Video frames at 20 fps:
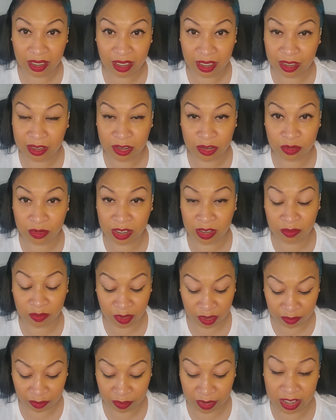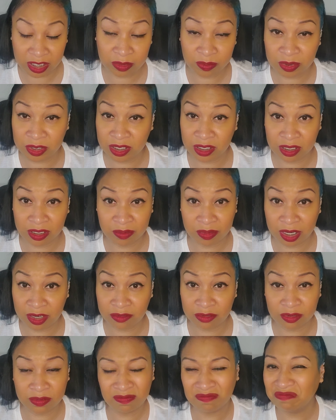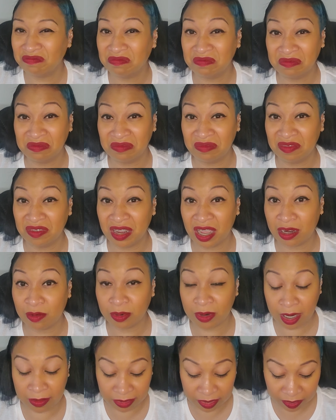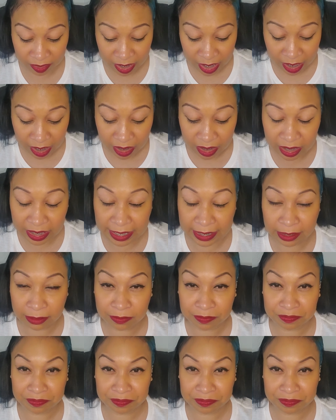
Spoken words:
It could swing both ways, but the bedroom, not a problem, okay?